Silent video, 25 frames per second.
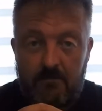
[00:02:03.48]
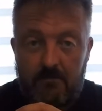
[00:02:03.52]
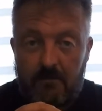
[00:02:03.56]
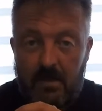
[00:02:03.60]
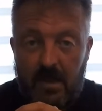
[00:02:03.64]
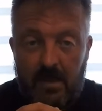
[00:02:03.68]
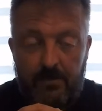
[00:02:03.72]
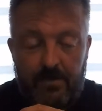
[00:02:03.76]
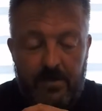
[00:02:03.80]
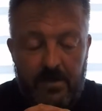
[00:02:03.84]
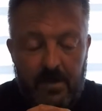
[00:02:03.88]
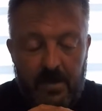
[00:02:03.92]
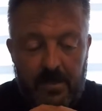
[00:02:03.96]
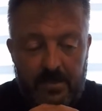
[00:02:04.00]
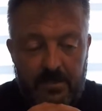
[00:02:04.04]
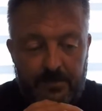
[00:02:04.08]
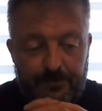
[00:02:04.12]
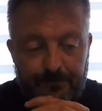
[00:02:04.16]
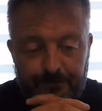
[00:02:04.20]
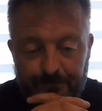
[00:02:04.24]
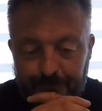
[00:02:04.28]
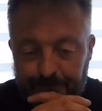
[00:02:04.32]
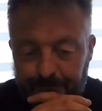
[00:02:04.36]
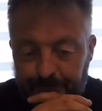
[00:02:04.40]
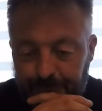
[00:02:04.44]
happy days.
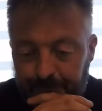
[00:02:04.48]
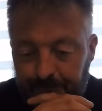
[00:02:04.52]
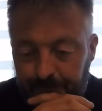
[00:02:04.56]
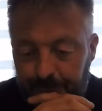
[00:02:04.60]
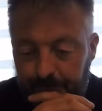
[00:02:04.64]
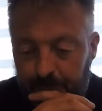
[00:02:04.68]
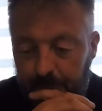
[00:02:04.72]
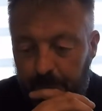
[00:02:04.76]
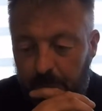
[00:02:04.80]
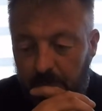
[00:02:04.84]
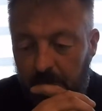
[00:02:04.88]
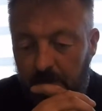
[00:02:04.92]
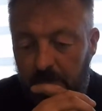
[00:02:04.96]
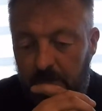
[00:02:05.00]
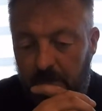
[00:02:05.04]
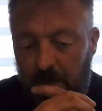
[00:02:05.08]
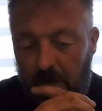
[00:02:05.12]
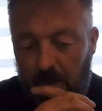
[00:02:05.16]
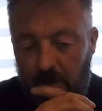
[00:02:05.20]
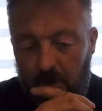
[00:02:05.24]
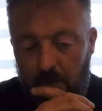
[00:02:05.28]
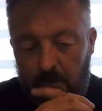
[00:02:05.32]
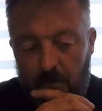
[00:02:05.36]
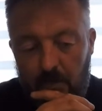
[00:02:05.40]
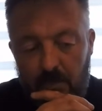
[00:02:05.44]

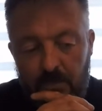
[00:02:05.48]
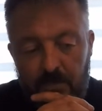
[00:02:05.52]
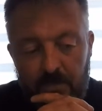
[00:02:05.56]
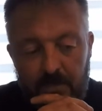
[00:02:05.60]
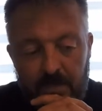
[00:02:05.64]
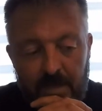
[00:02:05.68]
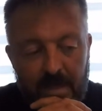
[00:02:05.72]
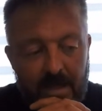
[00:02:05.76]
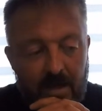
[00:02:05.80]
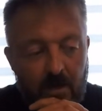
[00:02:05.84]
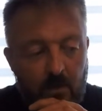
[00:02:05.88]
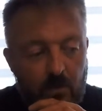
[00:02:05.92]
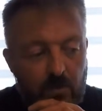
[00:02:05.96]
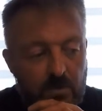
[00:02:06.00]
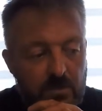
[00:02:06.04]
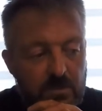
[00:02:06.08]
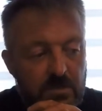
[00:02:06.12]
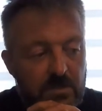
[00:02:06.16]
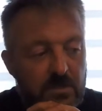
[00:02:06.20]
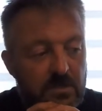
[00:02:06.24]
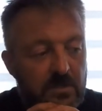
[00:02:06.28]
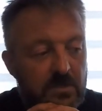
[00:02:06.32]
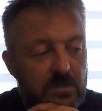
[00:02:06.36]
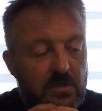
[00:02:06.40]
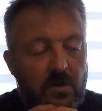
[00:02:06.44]
So now
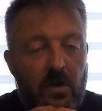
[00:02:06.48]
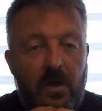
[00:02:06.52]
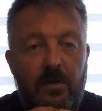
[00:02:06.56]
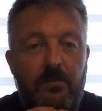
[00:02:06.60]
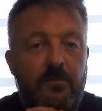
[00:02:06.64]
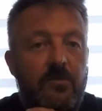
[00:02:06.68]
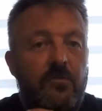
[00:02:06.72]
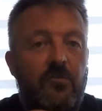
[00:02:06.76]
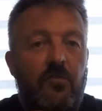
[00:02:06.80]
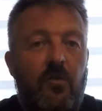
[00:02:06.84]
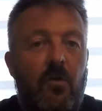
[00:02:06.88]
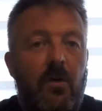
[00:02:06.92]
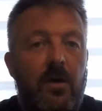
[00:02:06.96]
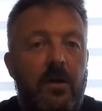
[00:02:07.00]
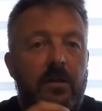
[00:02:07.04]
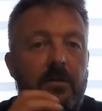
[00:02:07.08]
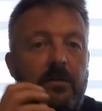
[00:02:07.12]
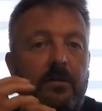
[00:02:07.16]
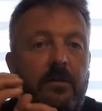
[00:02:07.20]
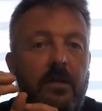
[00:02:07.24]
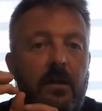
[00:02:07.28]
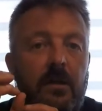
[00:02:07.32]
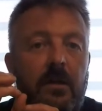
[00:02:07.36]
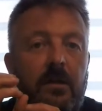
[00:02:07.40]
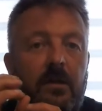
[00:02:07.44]
was the time to try
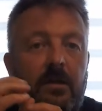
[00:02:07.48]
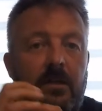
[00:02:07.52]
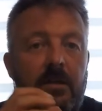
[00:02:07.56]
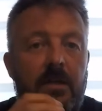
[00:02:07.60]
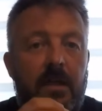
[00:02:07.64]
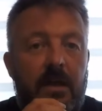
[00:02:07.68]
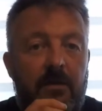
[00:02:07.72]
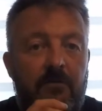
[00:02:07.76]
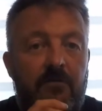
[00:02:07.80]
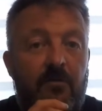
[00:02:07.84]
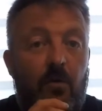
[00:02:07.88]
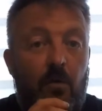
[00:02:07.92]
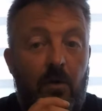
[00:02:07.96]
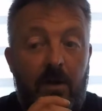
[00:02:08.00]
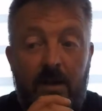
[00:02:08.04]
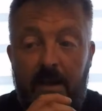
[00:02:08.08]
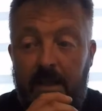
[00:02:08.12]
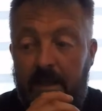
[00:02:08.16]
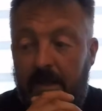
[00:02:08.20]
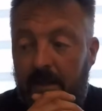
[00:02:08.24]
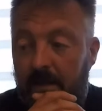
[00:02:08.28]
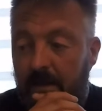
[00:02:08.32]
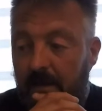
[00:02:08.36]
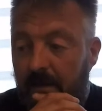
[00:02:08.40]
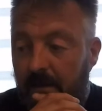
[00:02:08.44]
and get foiling.